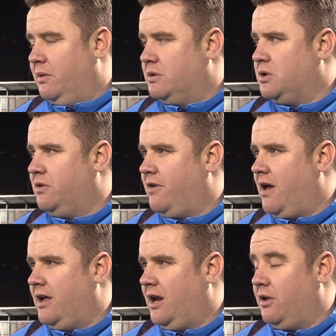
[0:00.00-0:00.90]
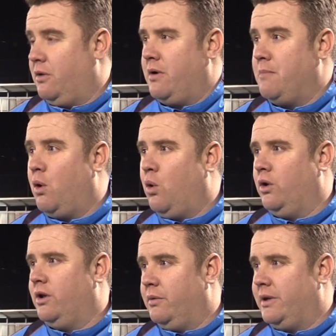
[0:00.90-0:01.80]
sort of that were
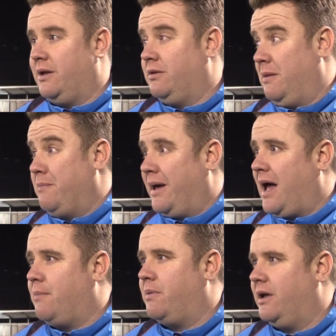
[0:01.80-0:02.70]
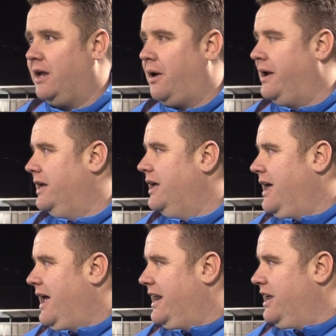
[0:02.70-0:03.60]
important. That we didn't pick up any
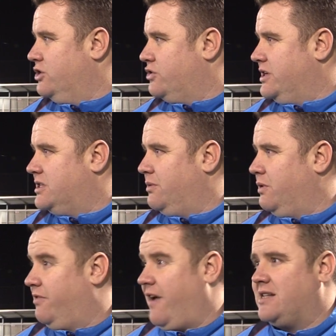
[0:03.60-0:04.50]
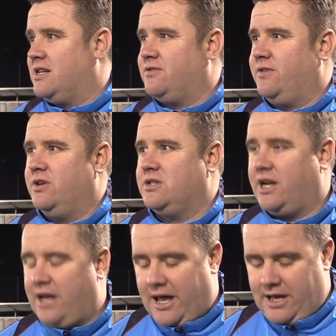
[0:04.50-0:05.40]
injuries that would affect us for
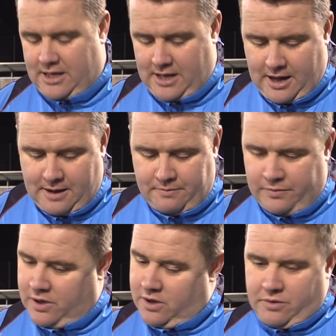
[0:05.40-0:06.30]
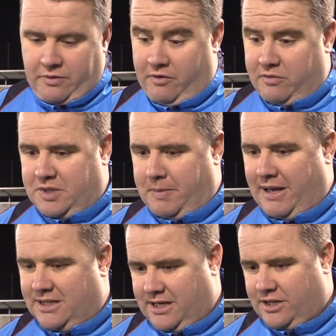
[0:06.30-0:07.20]
Sunday. We've obviously
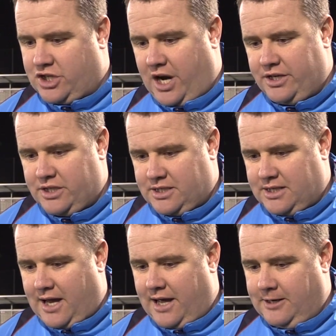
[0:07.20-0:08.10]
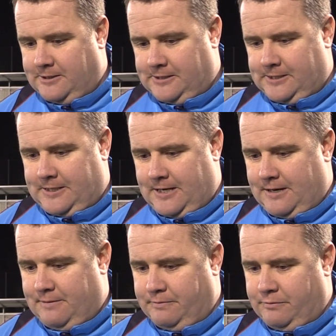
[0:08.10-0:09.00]
made 6 changes today
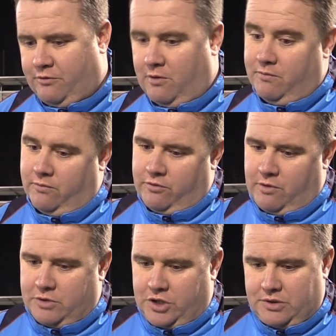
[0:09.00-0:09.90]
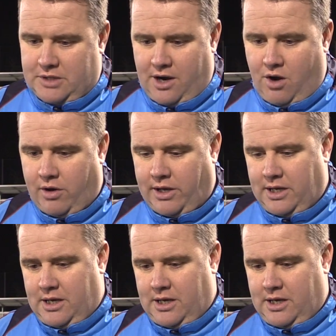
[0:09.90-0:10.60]
from Tuesday night.